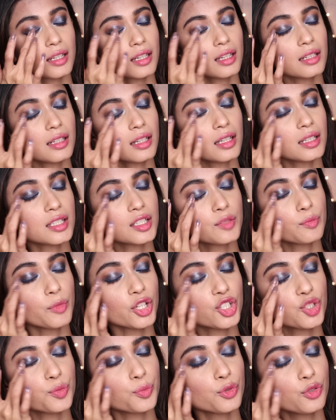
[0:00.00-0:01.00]
it is
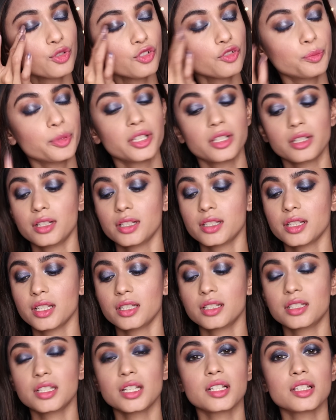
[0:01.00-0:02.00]
smudge proof because
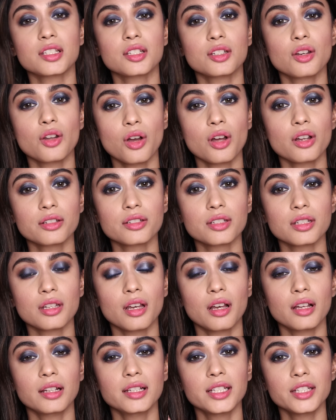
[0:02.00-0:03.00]
it does not
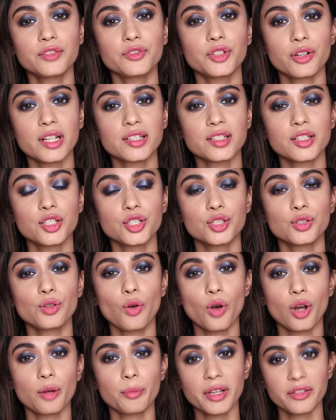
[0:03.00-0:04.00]
leave a residue
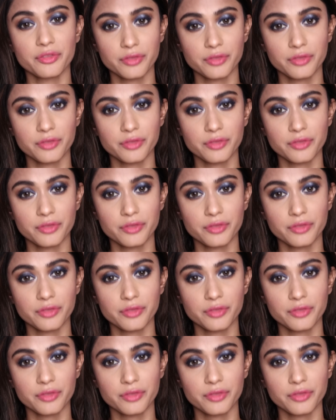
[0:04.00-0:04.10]
on my